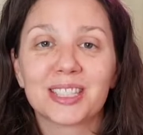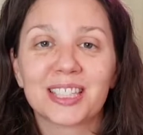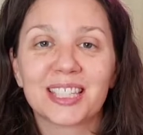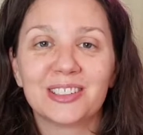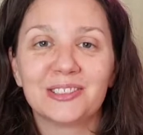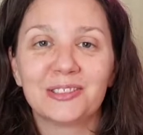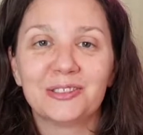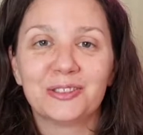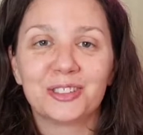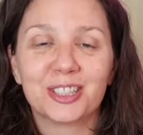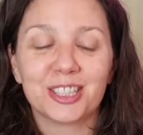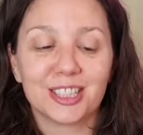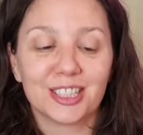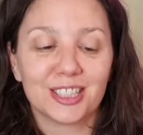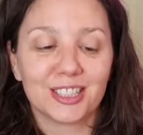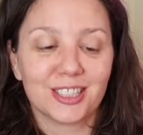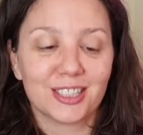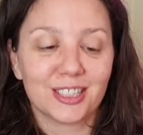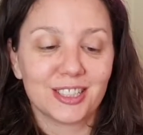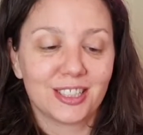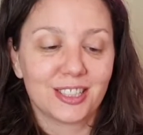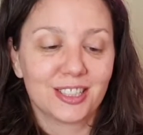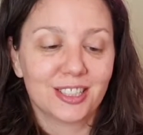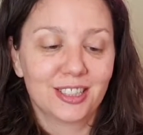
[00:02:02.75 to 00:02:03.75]
gifted.
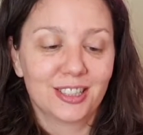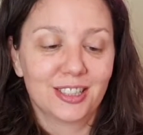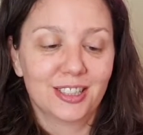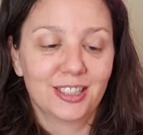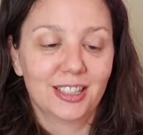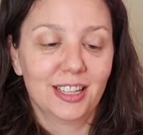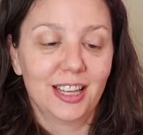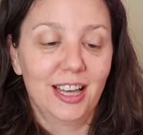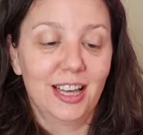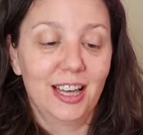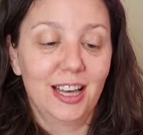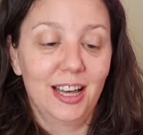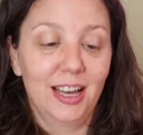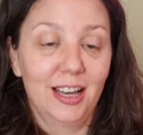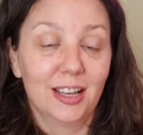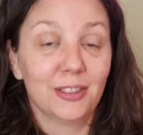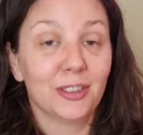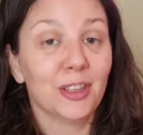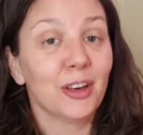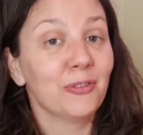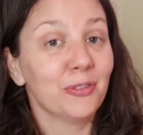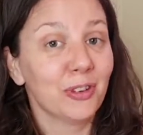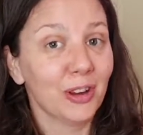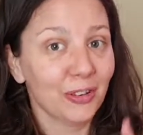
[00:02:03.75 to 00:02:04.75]
Uh,
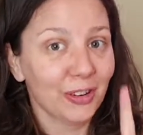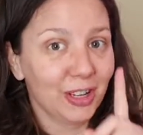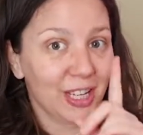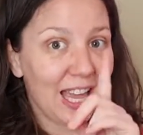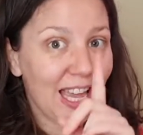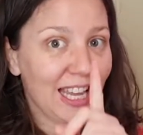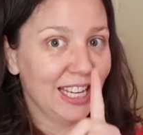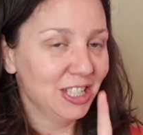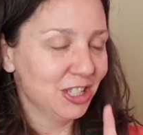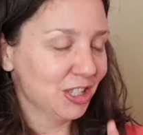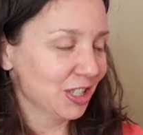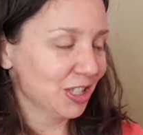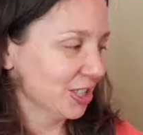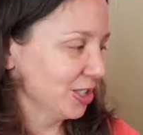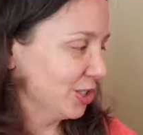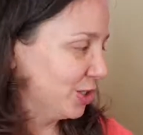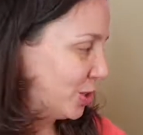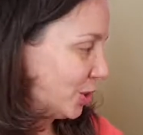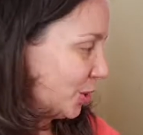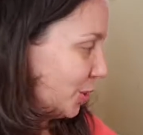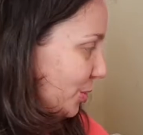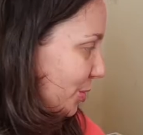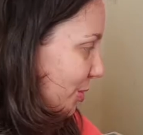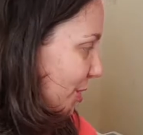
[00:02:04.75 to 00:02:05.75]
the very ancient
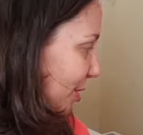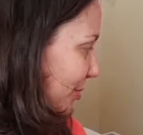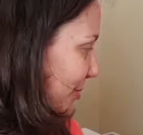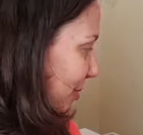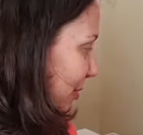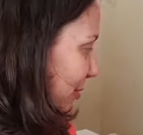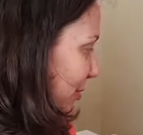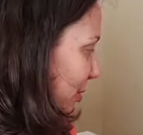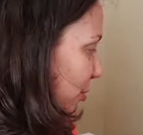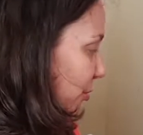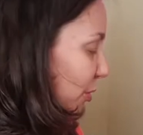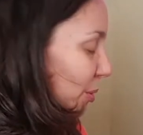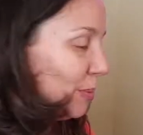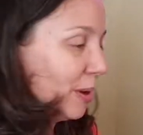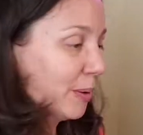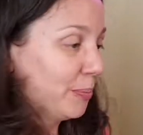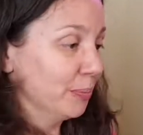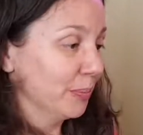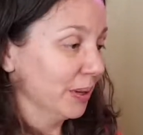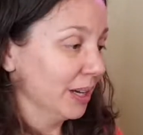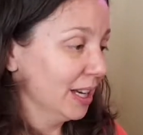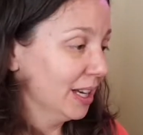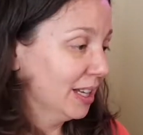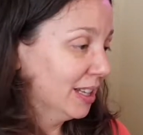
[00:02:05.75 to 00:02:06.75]
totem, if you remember.